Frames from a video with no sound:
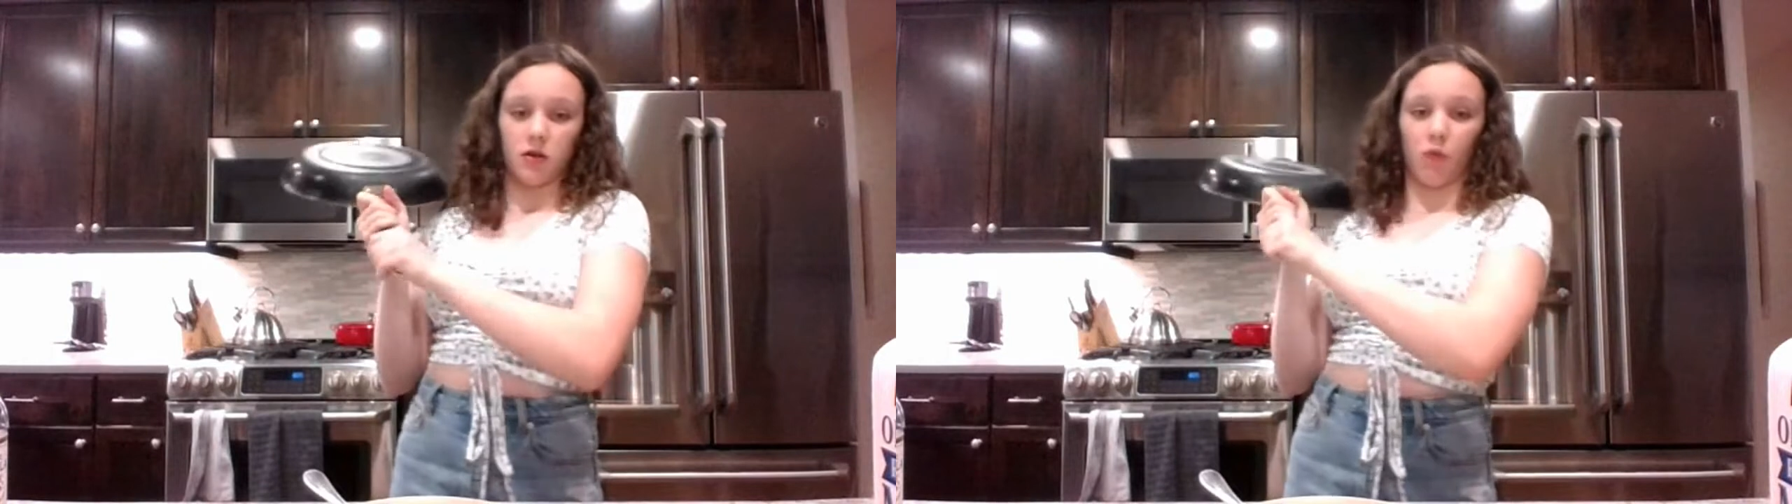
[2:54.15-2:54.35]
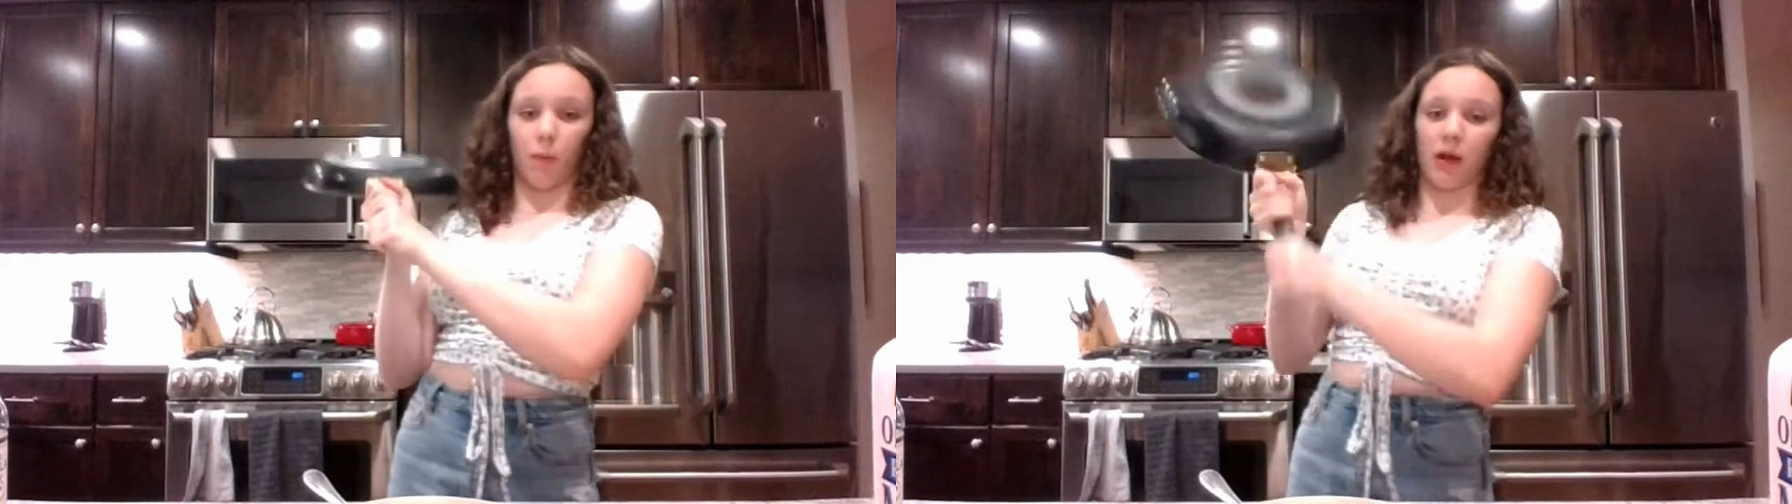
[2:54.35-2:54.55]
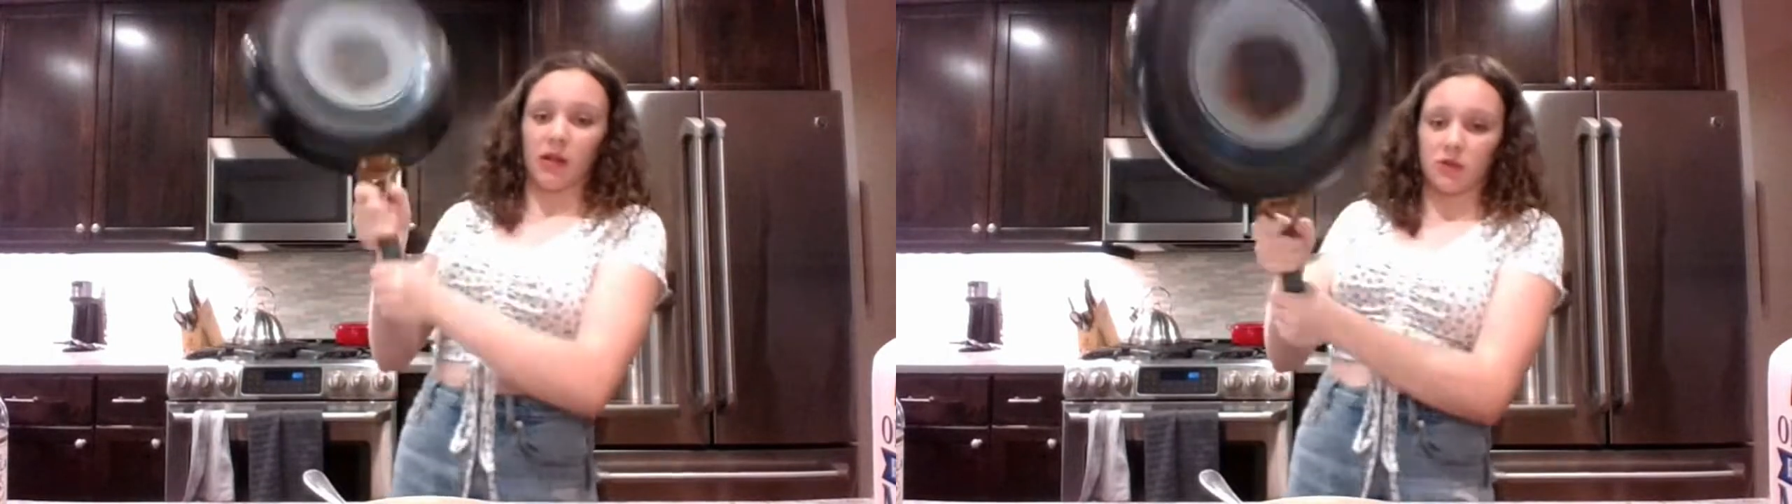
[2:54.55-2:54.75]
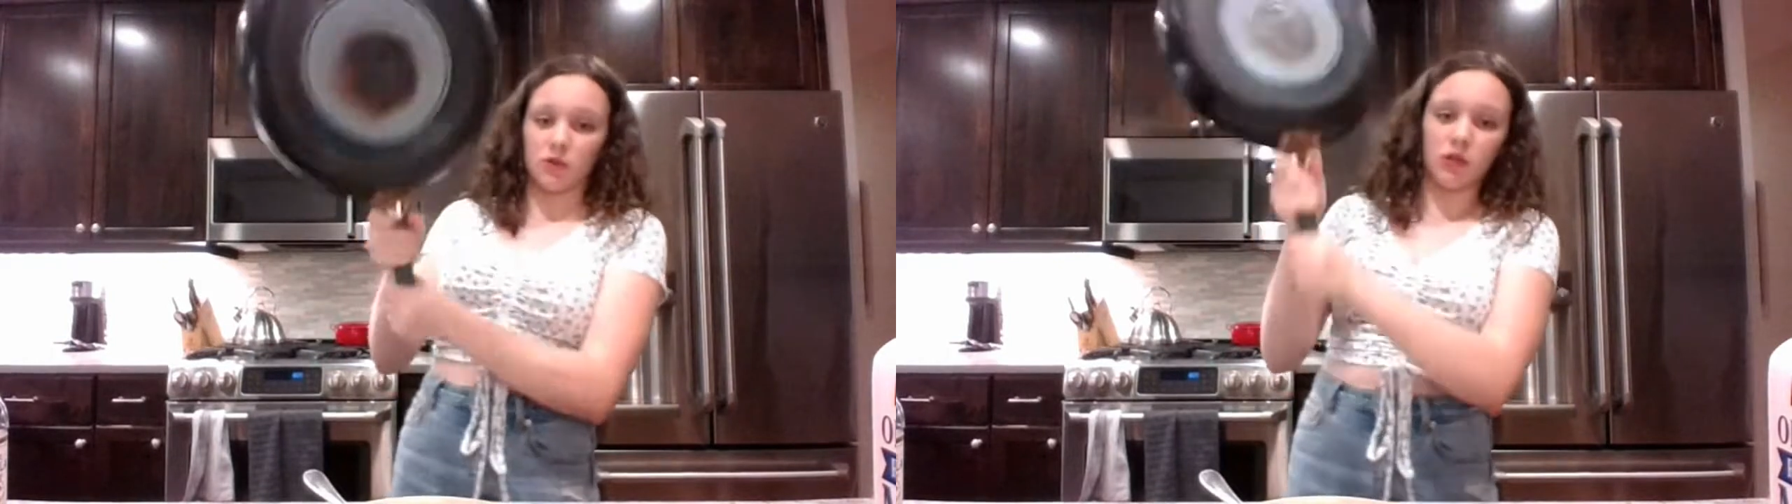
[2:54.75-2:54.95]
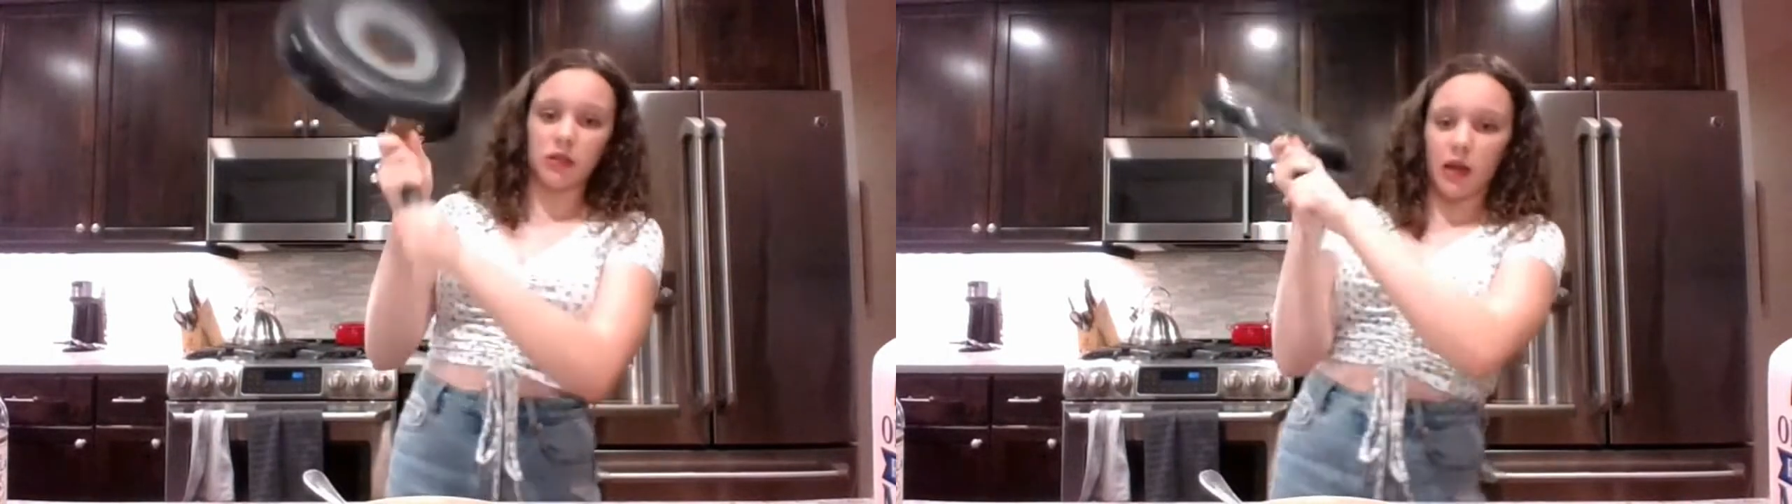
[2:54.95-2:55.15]

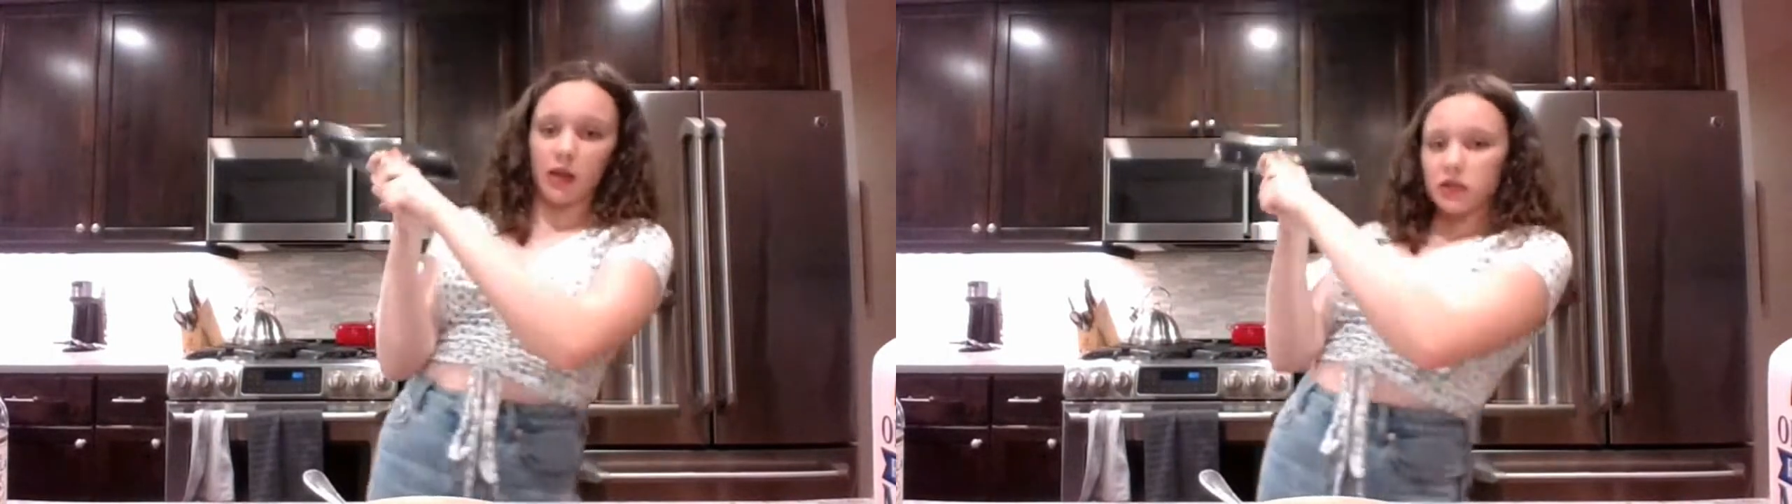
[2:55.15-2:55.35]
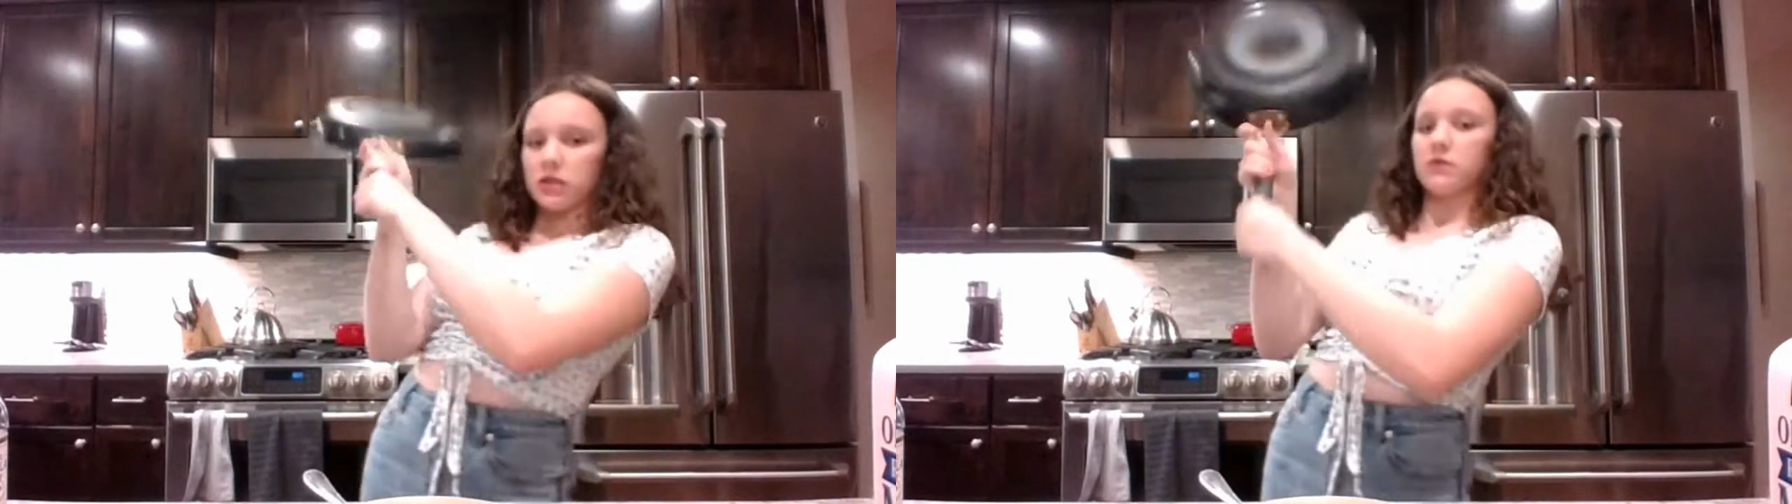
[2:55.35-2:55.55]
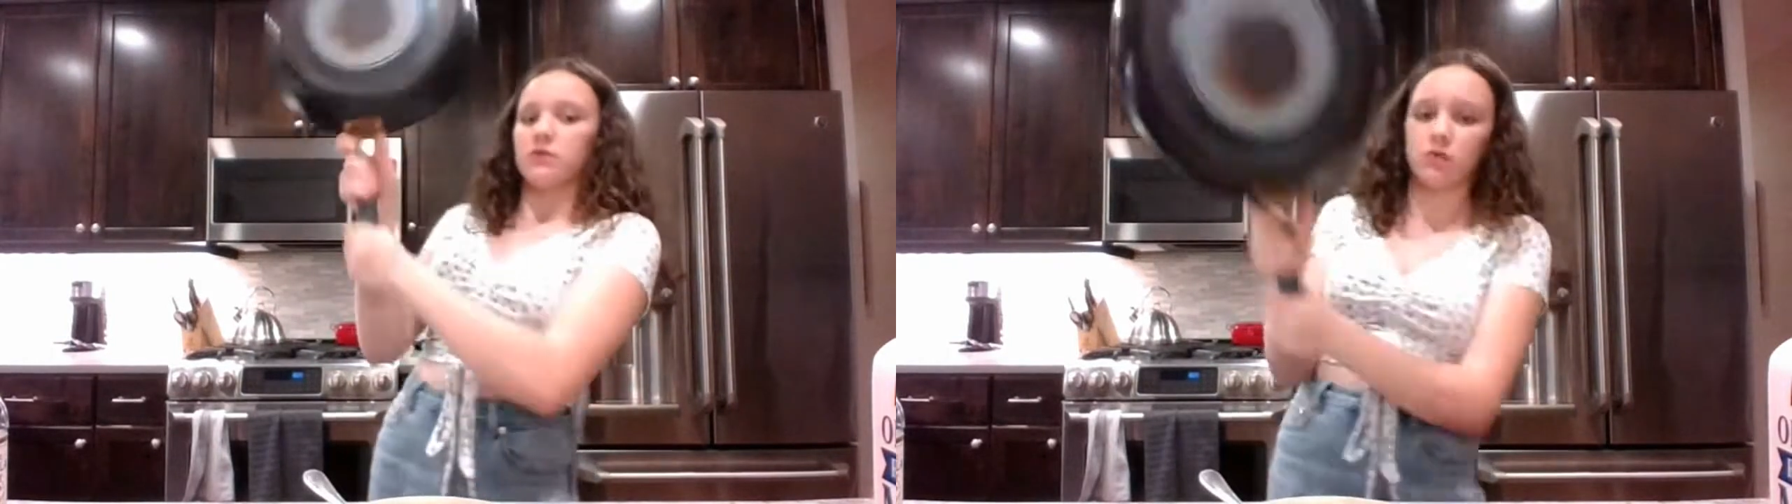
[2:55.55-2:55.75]
Rapunzel size